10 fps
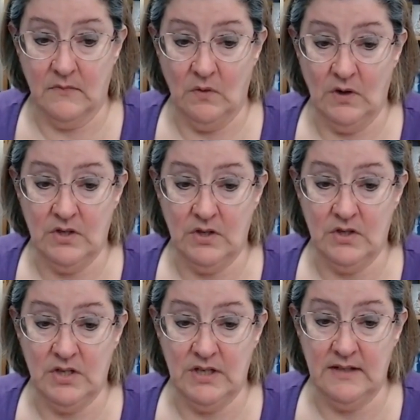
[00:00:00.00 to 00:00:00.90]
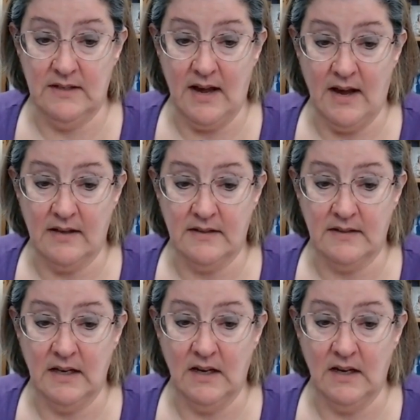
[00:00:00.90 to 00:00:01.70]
Richards. She's asking,